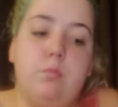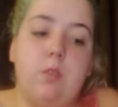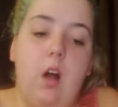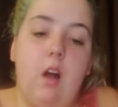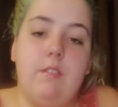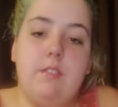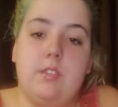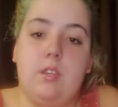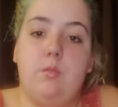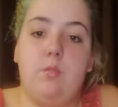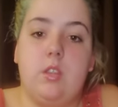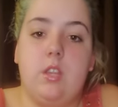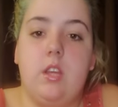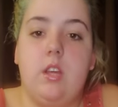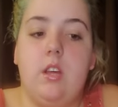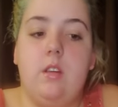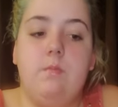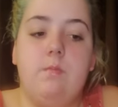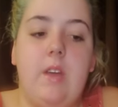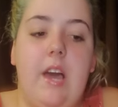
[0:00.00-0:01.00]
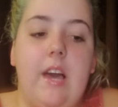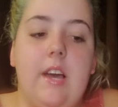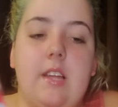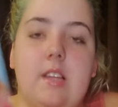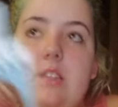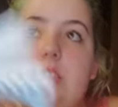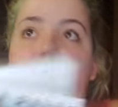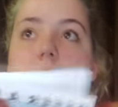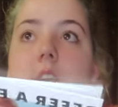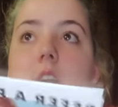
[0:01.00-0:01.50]
Obviously, with the
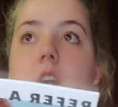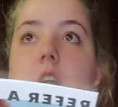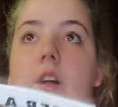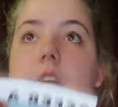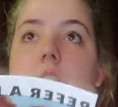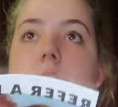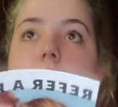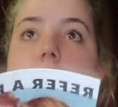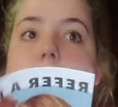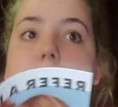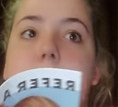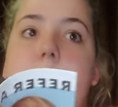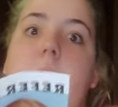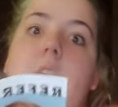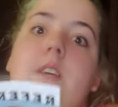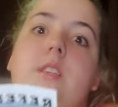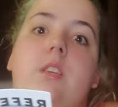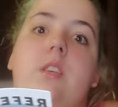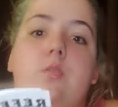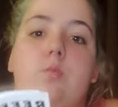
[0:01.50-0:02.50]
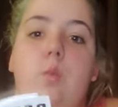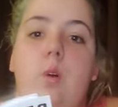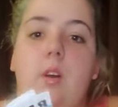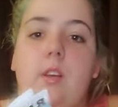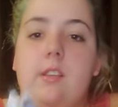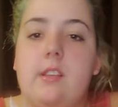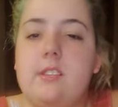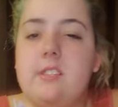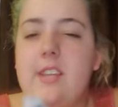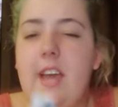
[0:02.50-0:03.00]
$3 um, mask as well,
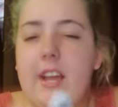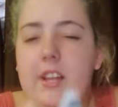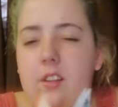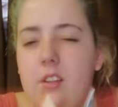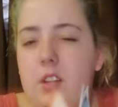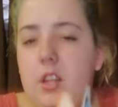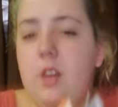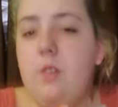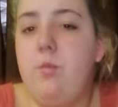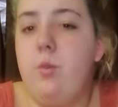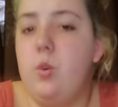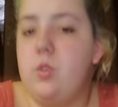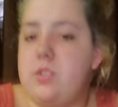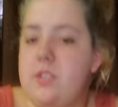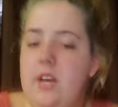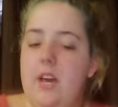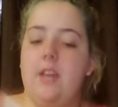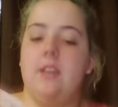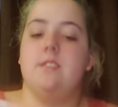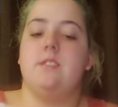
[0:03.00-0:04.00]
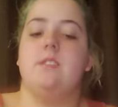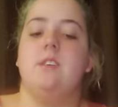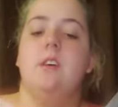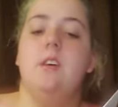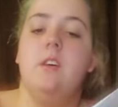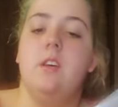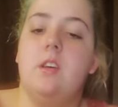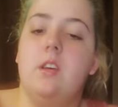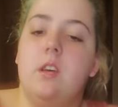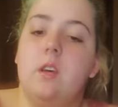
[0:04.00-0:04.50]
because that's technically a full size.
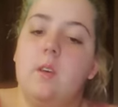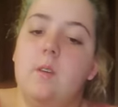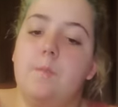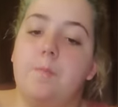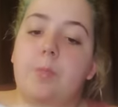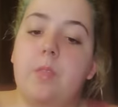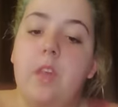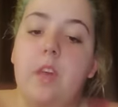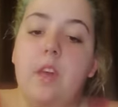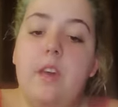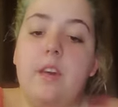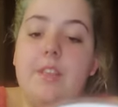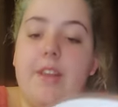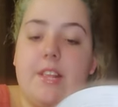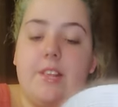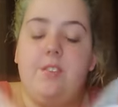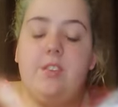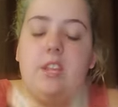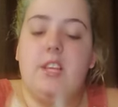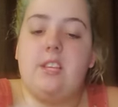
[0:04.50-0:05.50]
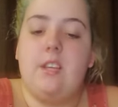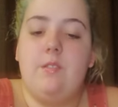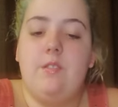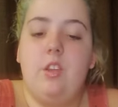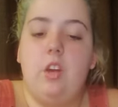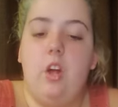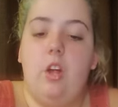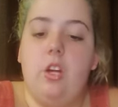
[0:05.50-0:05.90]
That's $57.